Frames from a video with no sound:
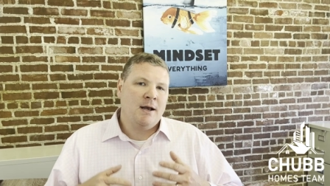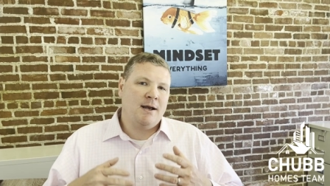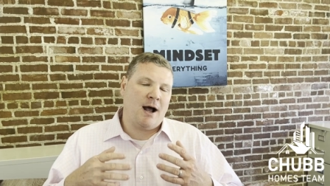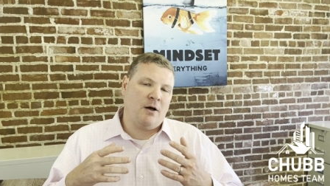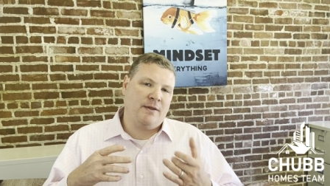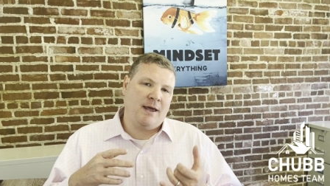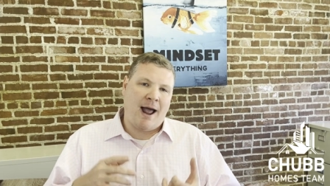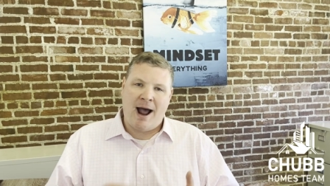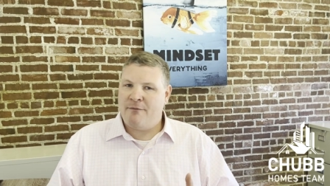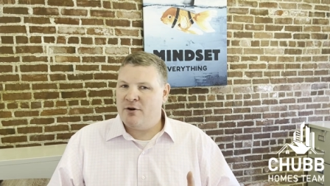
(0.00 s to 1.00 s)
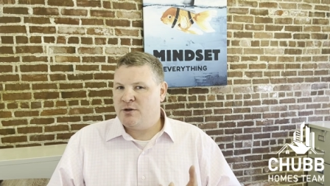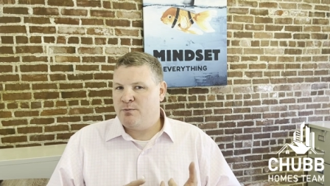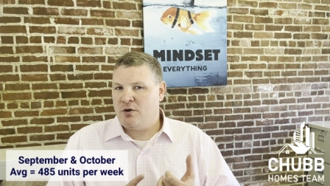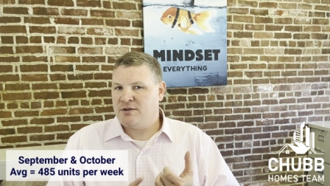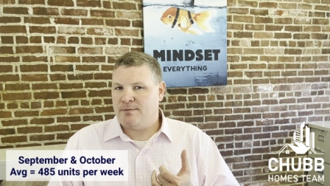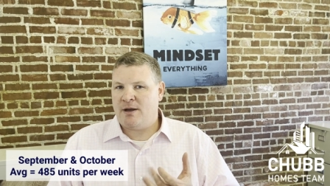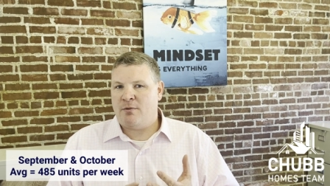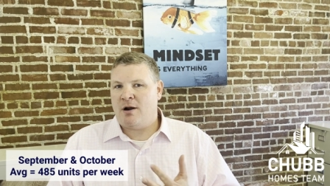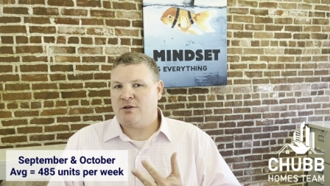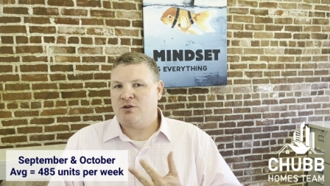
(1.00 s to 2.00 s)
Now, the average in both
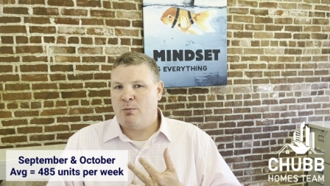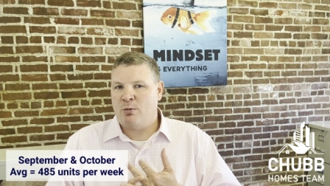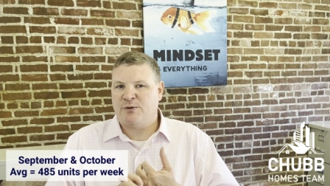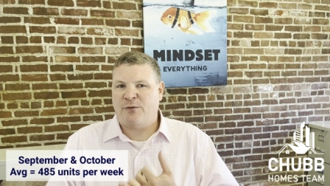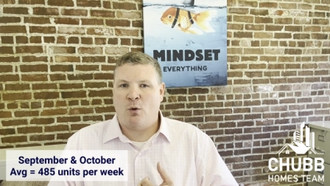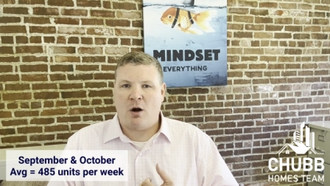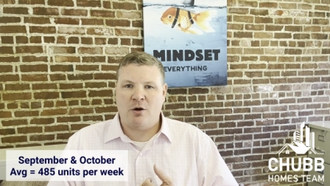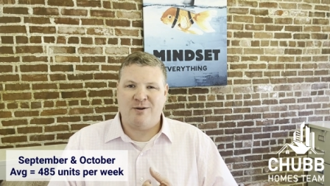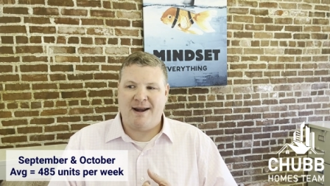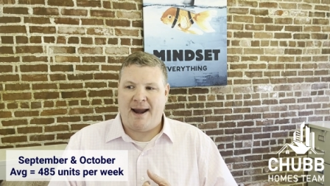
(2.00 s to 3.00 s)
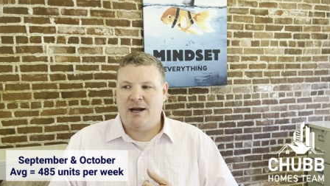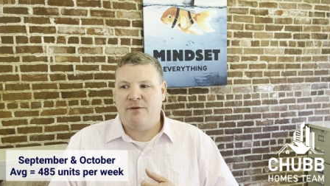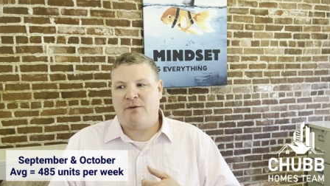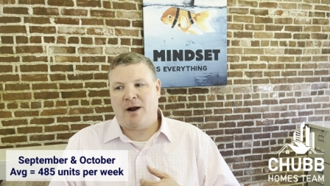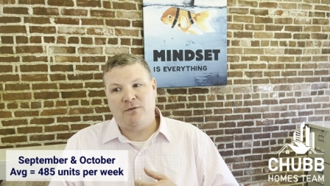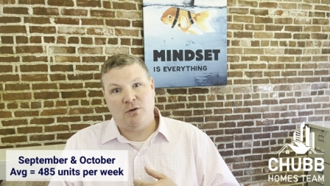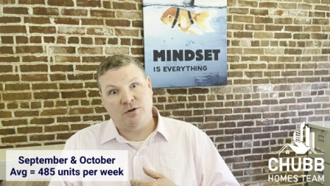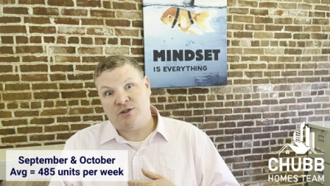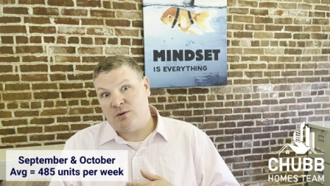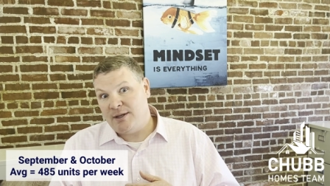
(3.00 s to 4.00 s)
September and October was 485
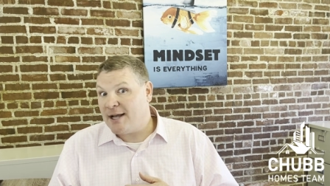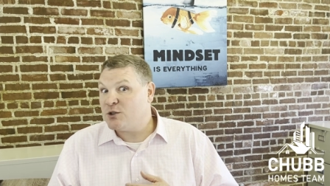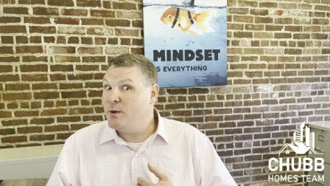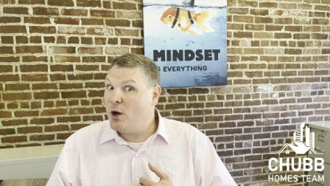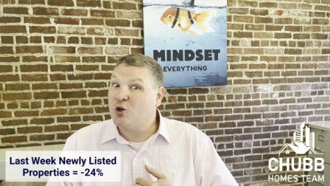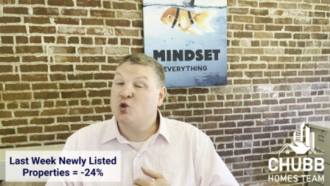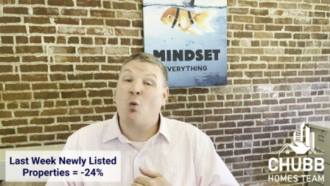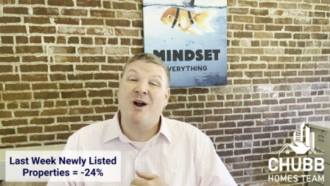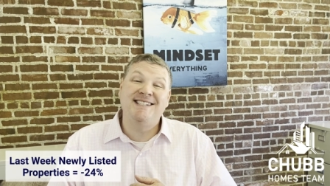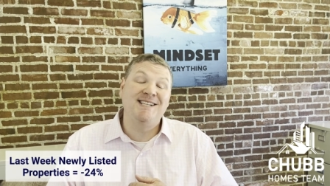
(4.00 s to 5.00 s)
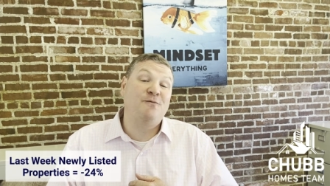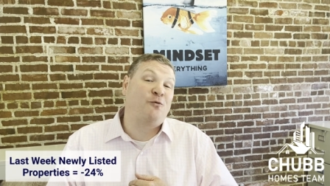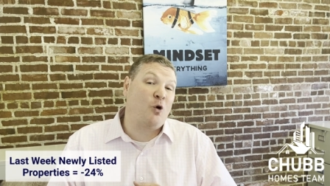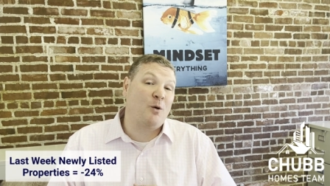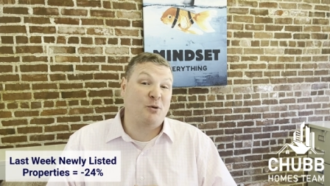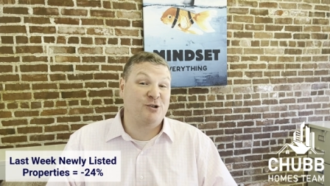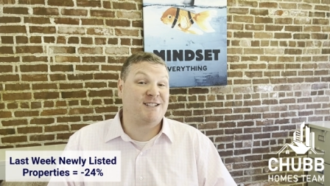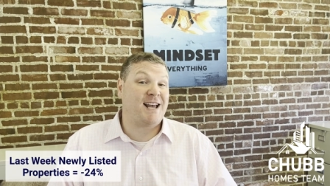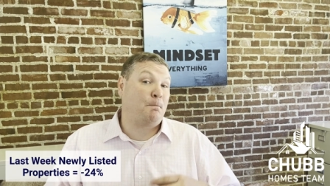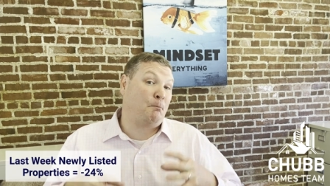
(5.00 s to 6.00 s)
units. So yes, we are
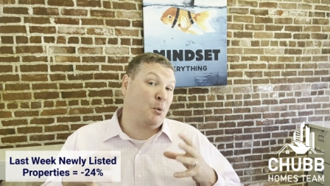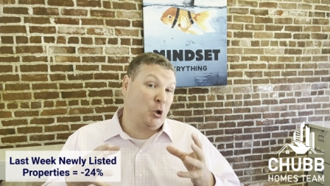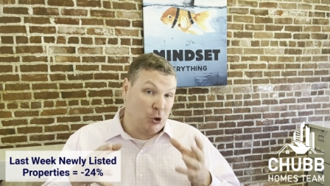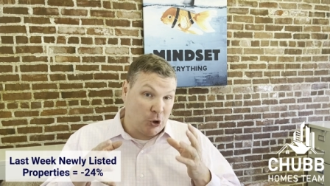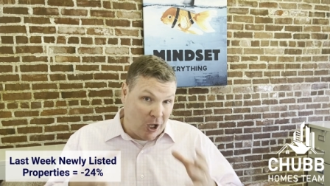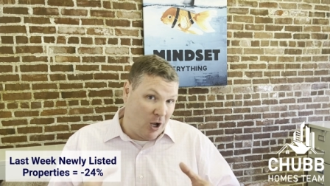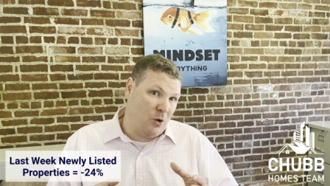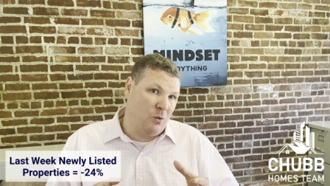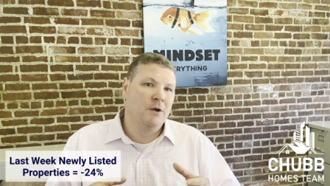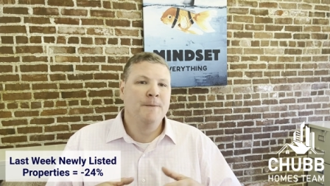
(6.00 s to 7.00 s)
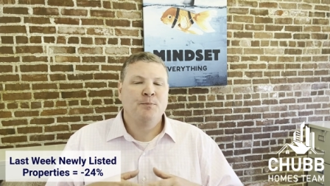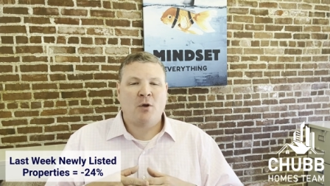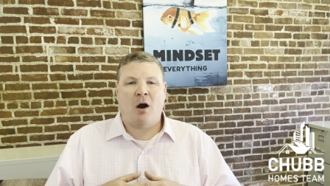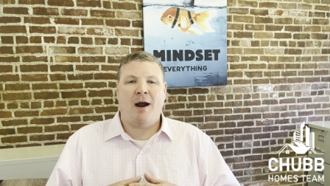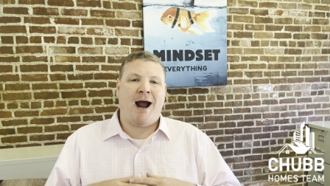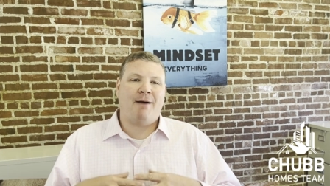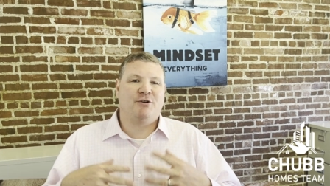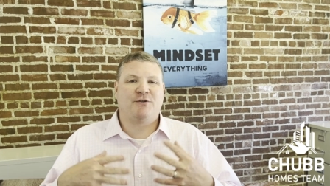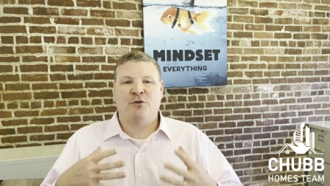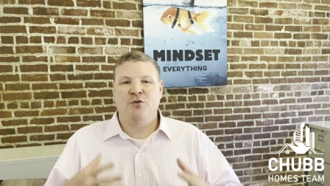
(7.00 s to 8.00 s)
24% below our
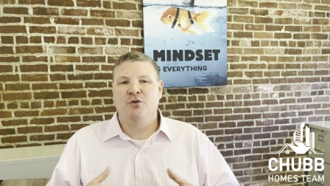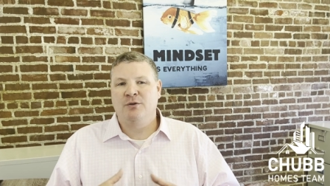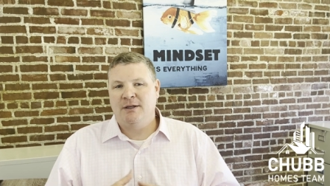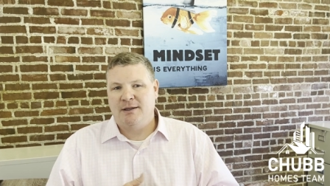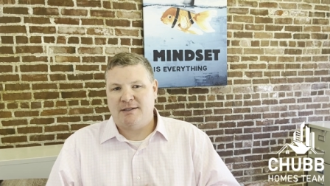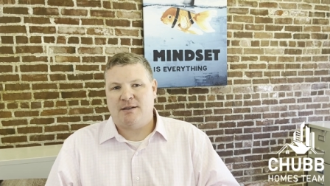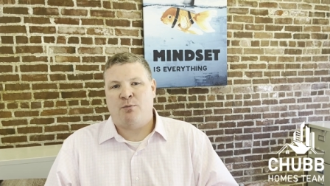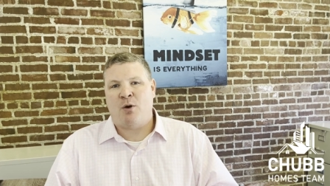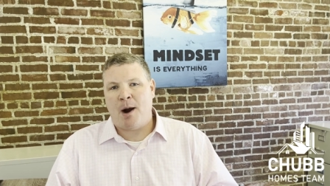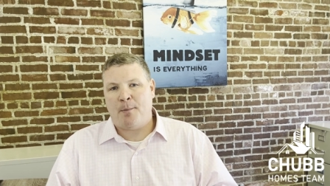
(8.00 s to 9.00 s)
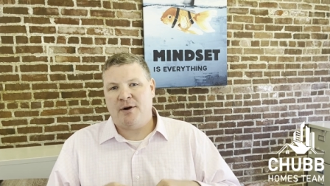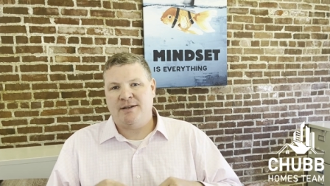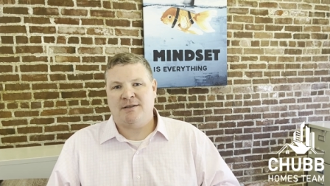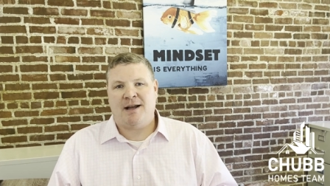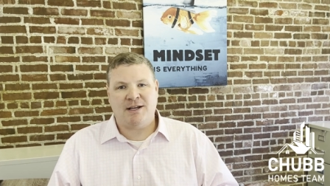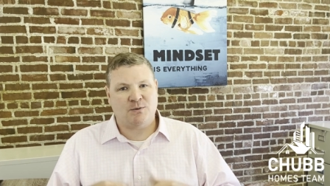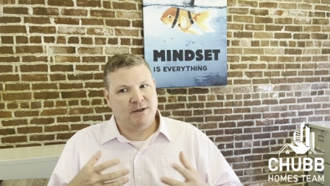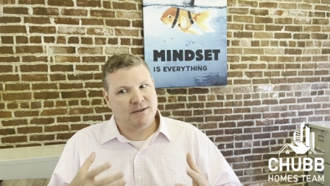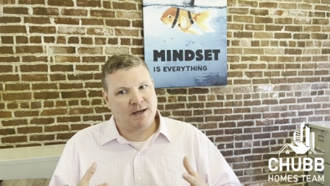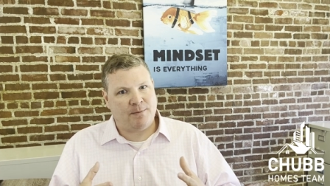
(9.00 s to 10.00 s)
average for newly listed properties last
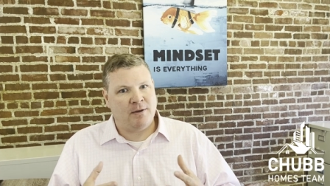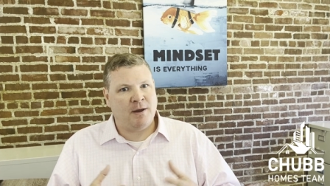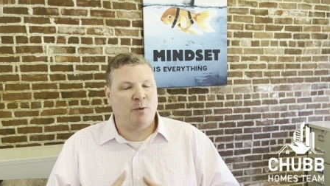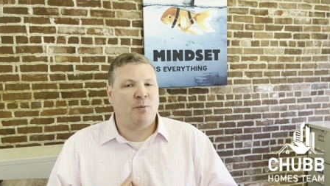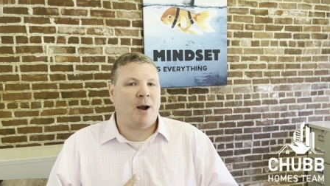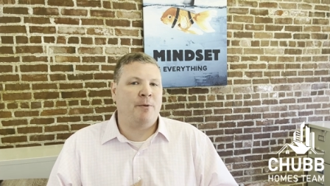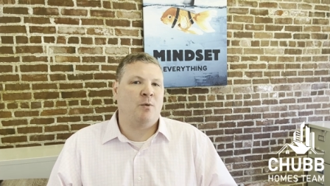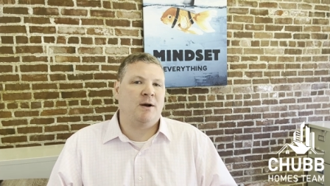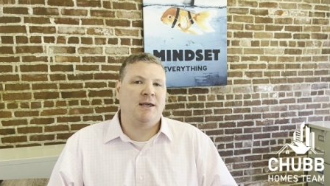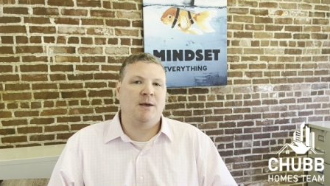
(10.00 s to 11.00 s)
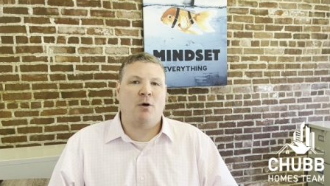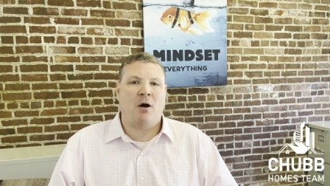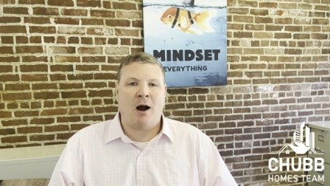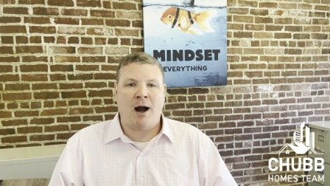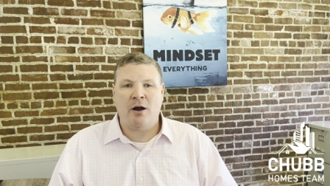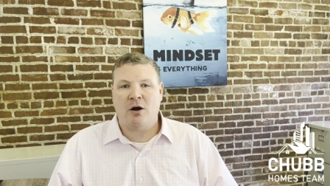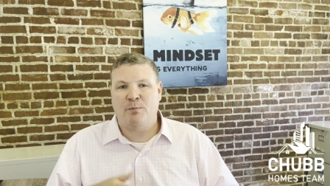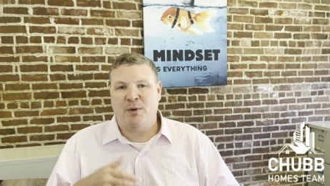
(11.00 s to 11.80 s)
week, something that we probably want to keep our eye on.